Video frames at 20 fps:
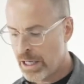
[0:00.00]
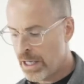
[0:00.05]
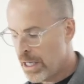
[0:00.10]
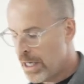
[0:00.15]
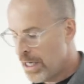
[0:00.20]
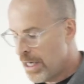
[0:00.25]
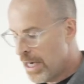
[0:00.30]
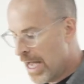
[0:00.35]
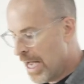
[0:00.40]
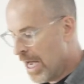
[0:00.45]

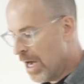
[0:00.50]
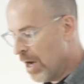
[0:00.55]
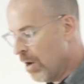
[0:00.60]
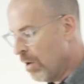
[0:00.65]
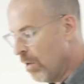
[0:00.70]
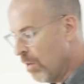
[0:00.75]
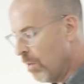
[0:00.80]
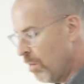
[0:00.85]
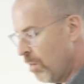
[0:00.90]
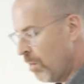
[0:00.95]

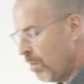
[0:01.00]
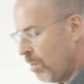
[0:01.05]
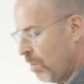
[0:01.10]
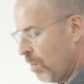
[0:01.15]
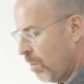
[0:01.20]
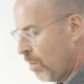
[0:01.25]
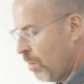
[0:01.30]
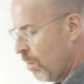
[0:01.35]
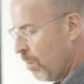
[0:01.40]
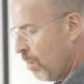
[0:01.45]
Now,
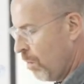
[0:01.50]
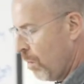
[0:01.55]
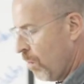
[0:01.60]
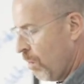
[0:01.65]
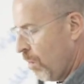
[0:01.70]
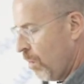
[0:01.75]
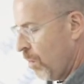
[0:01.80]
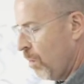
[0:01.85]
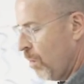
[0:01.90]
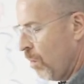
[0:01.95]

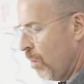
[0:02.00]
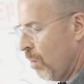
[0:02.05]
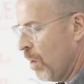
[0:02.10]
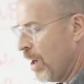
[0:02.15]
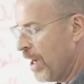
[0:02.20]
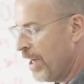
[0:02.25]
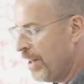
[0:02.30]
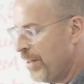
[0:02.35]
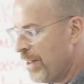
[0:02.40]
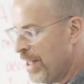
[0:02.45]

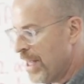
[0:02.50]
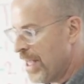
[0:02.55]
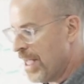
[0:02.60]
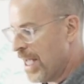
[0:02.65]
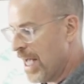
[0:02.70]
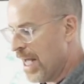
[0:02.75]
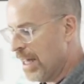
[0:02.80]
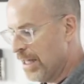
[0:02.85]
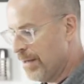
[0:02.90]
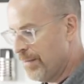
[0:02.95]
one of the
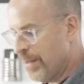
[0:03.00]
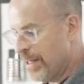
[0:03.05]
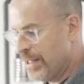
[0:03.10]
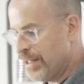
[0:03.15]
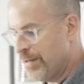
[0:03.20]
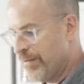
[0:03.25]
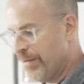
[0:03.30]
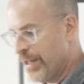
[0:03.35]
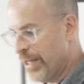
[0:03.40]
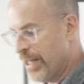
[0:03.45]
elements
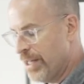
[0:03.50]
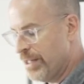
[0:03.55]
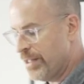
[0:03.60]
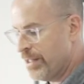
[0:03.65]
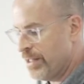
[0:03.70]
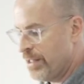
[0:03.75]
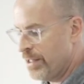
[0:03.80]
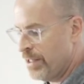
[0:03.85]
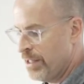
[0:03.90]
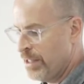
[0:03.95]
of
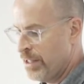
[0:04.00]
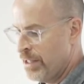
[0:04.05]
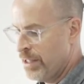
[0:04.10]
this